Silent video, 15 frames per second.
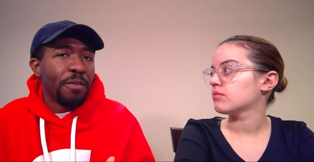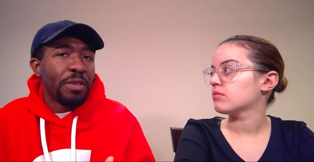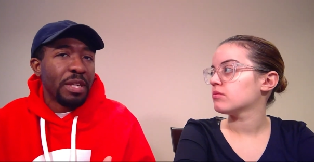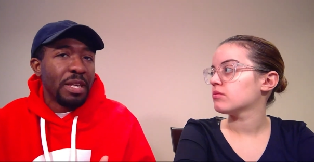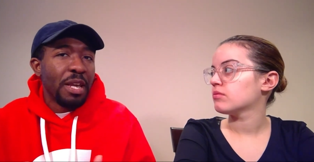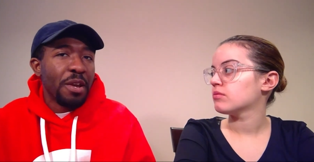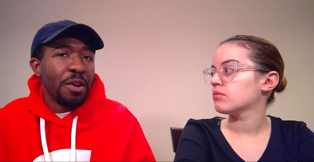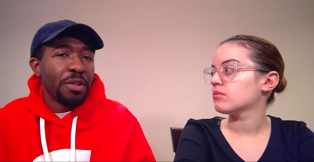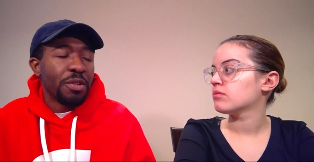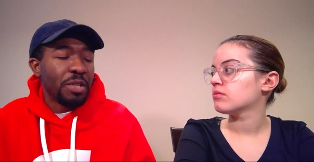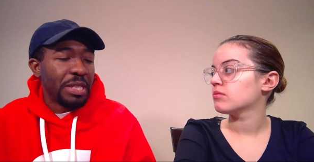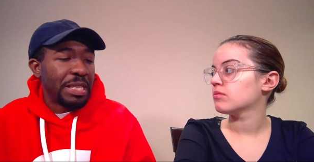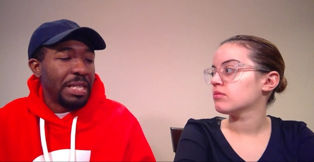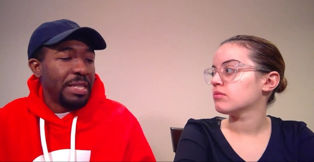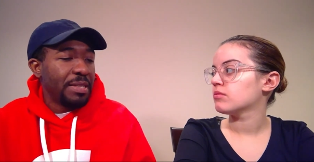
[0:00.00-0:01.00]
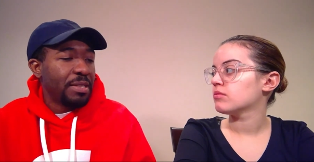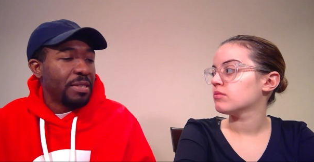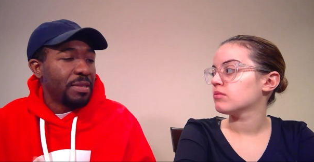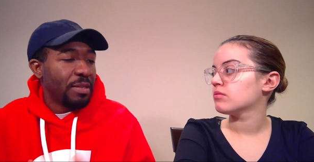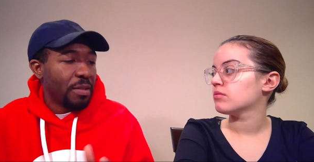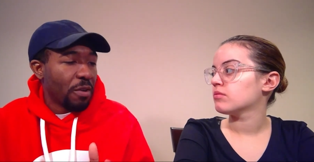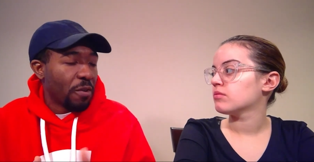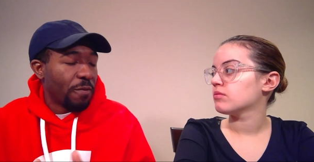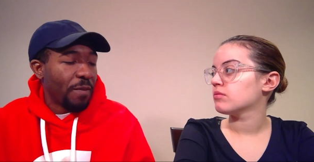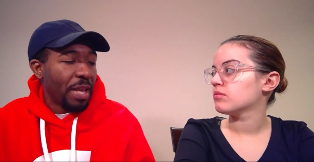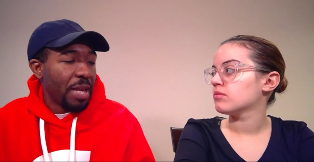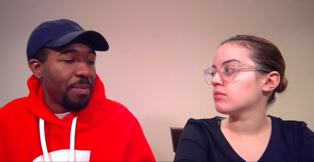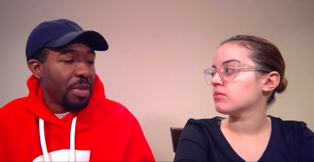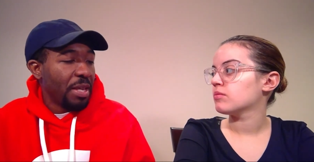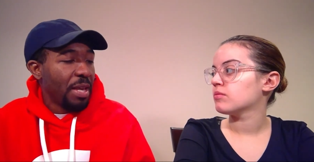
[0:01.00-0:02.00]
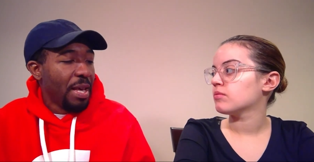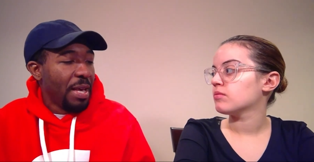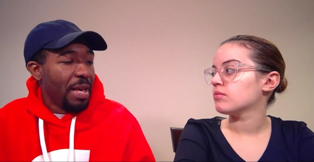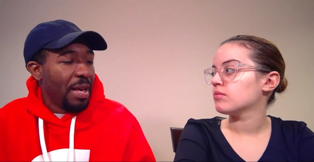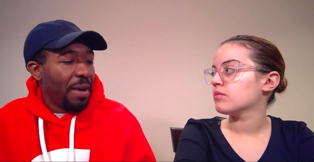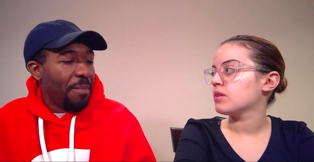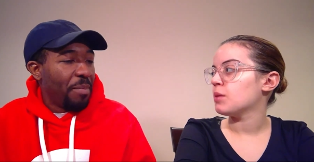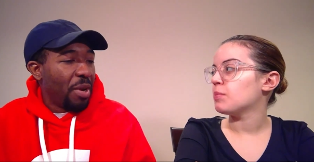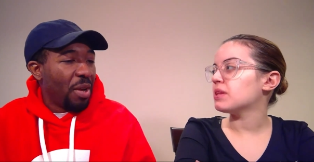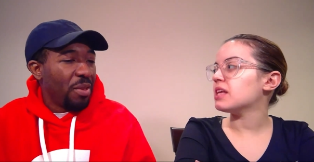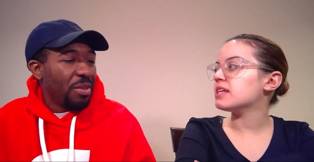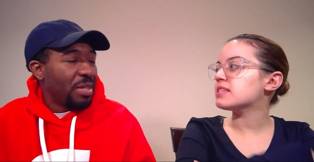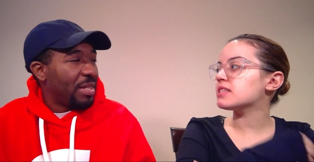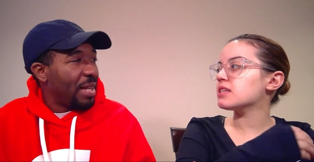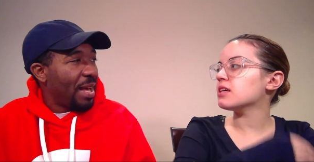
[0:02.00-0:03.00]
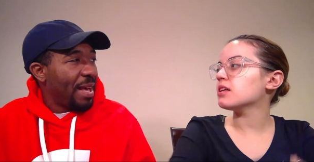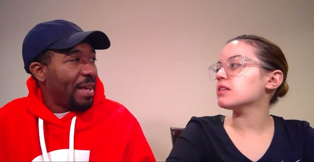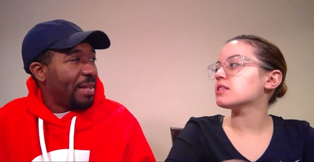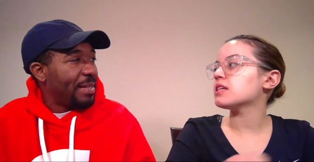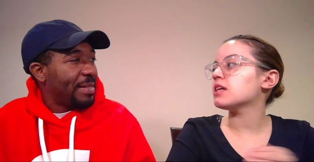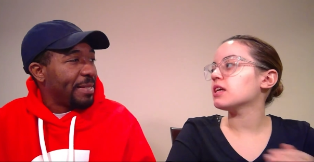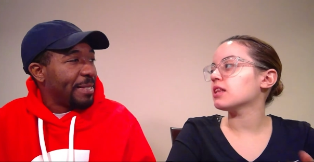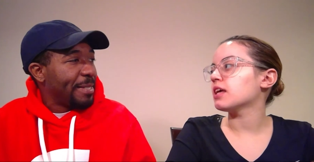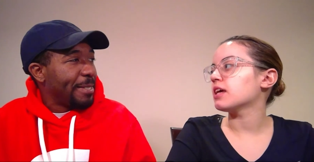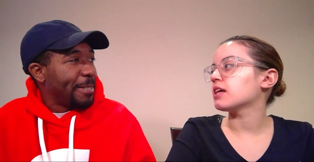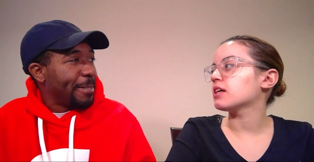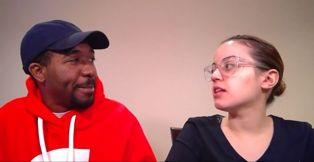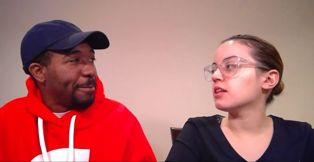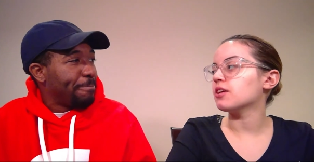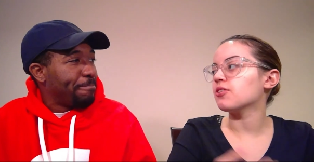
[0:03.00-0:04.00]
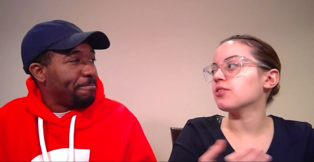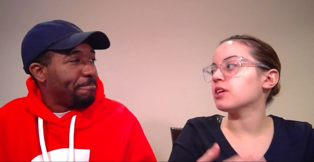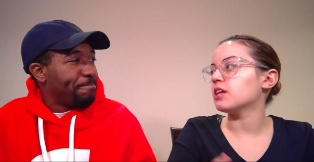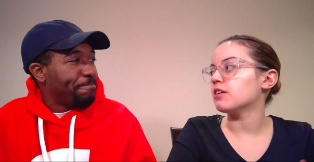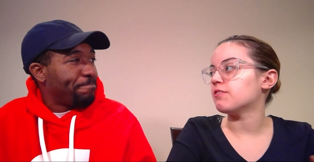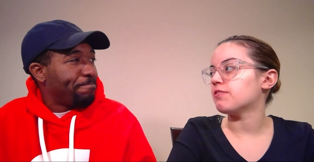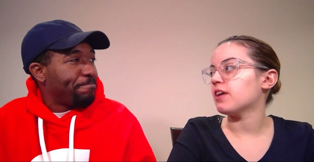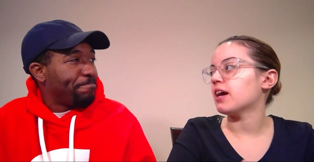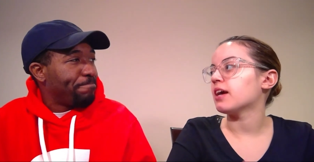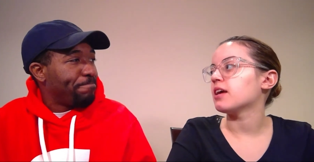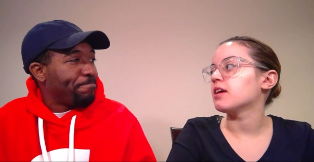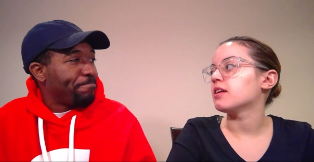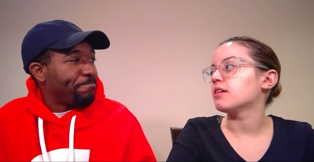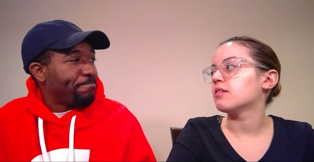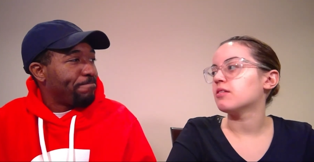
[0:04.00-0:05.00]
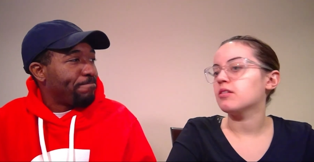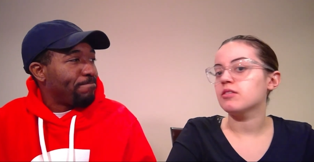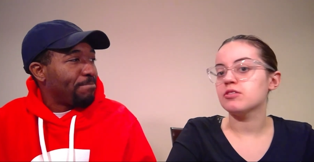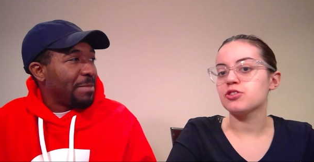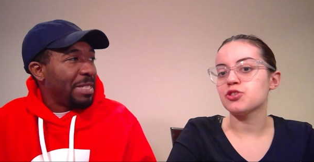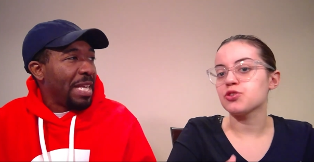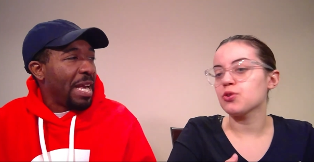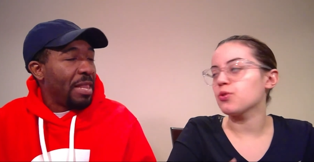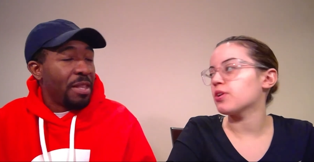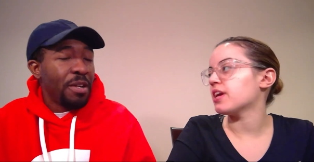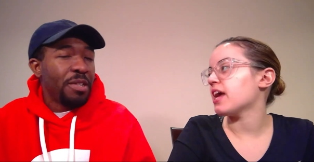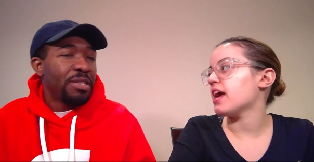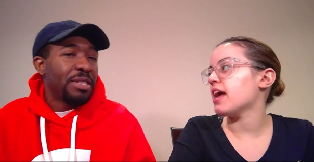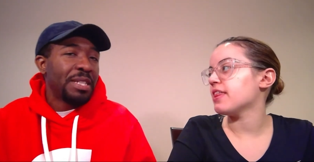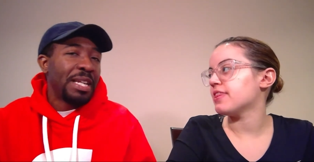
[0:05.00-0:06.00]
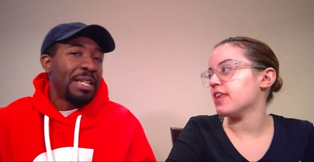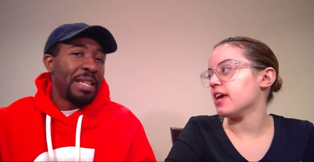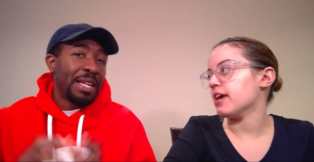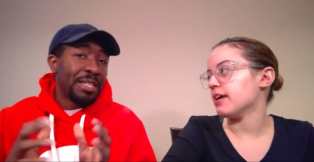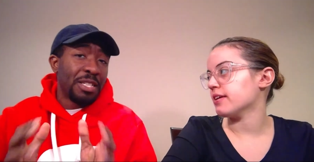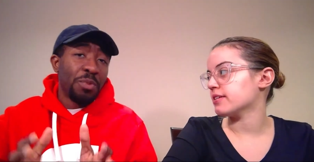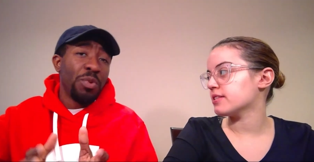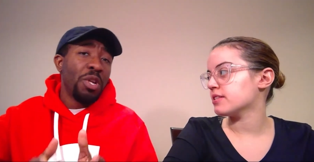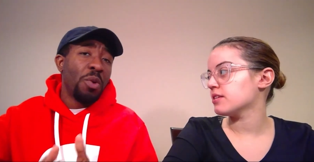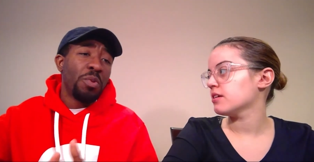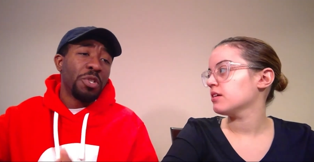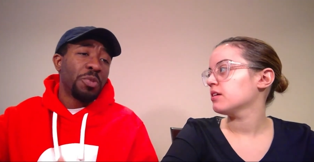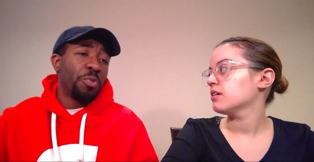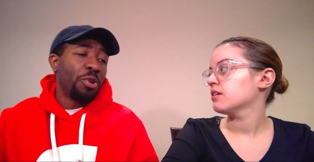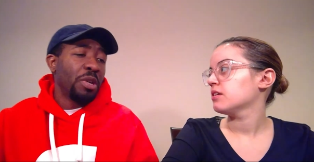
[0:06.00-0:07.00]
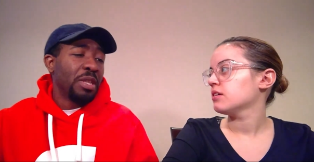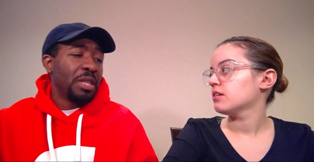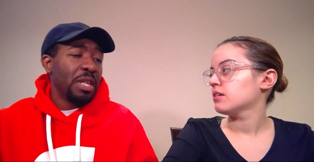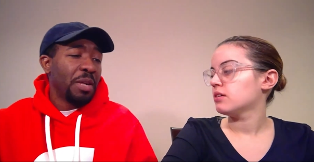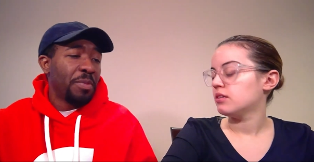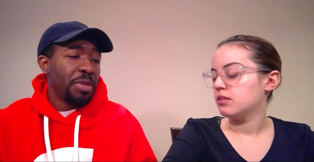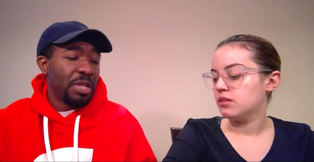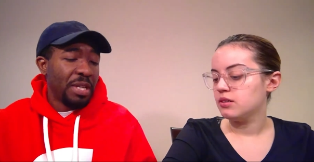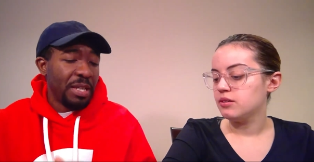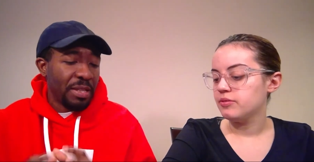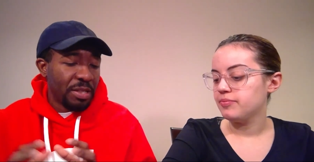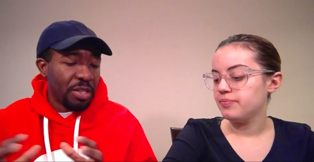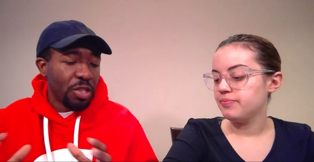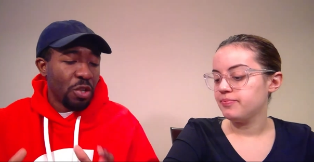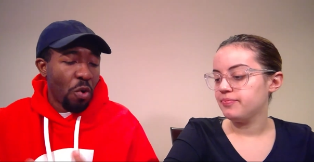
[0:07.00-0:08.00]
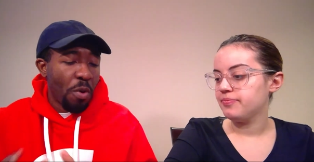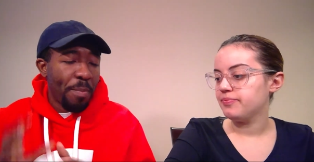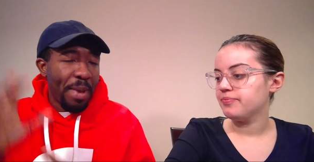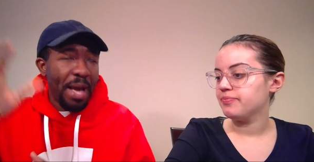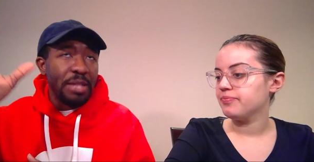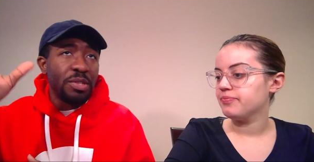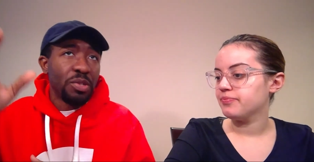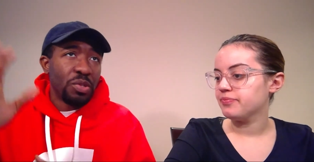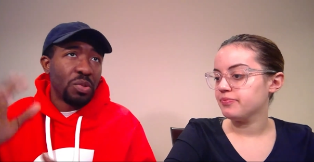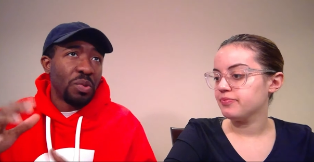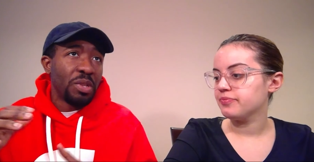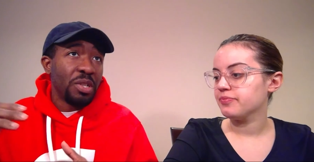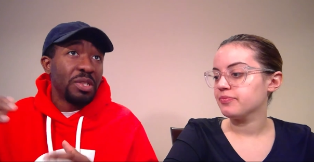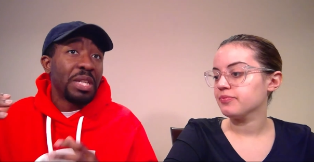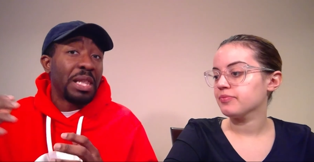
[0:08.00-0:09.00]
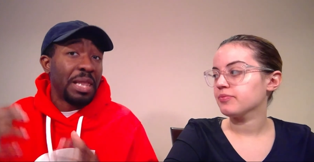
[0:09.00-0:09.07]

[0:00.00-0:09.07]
Speaker 1: for the character Elise and her family, but, but they still that,
Speaker 2: didn't like clearly define. Yeah, there's and like
Speaker 1: I said, we don't want to spoil anything, but just going back to the story, there's a